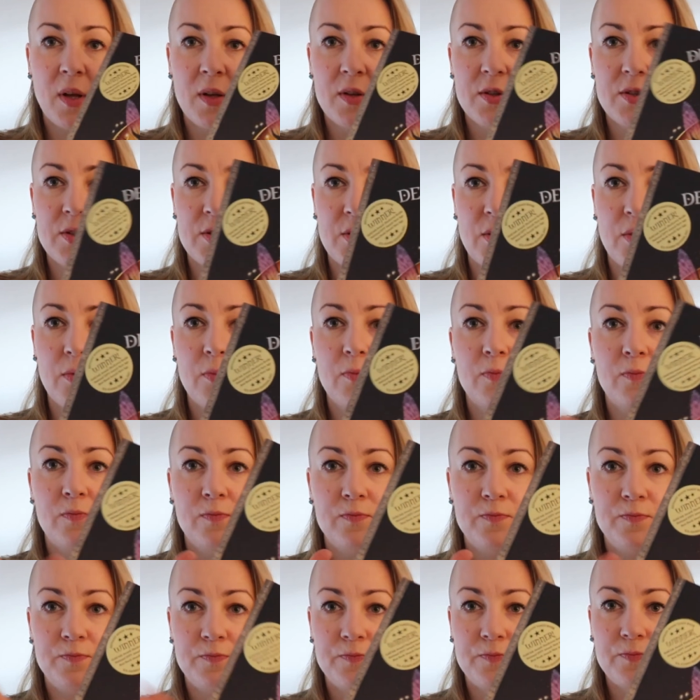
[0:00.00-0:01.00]
So
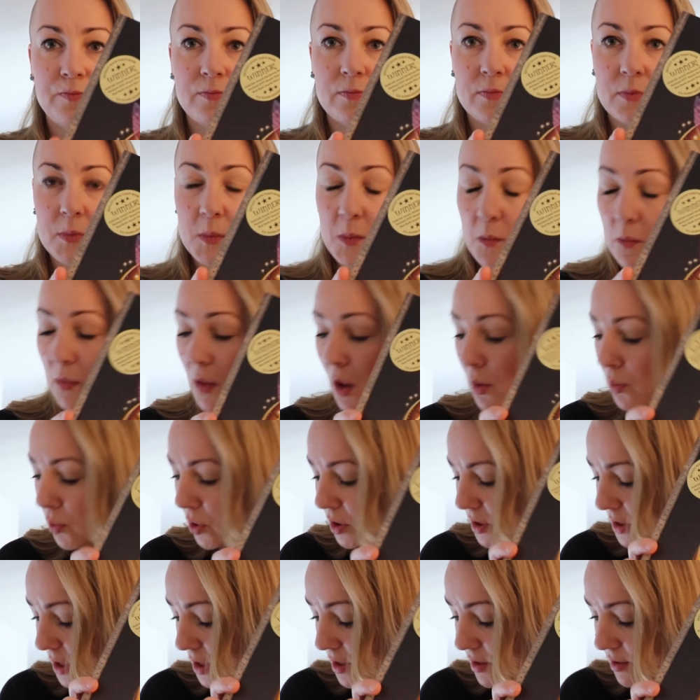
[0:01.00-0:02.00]

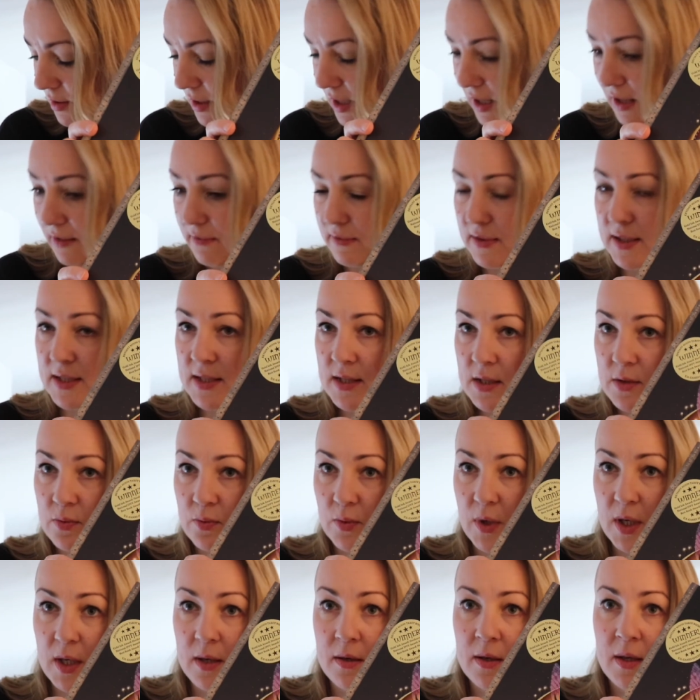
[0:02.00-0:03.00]
wanted to have this
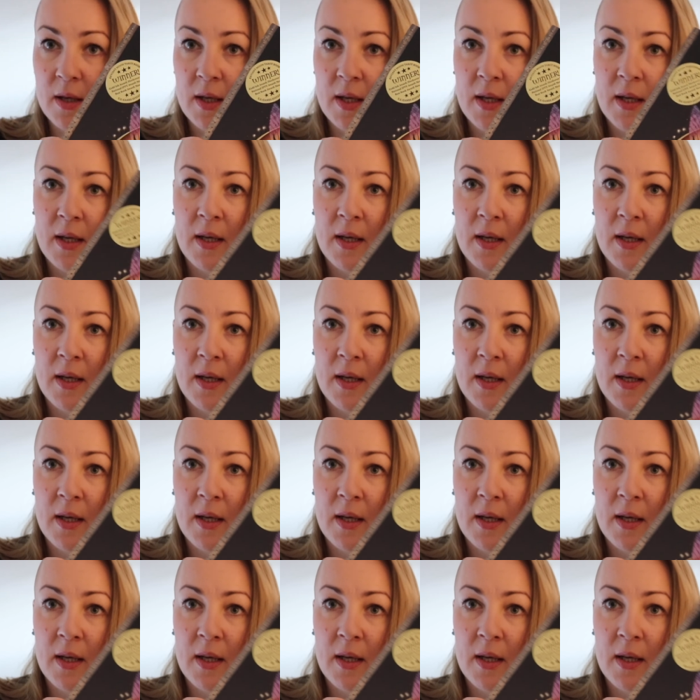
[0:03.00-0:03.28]
one.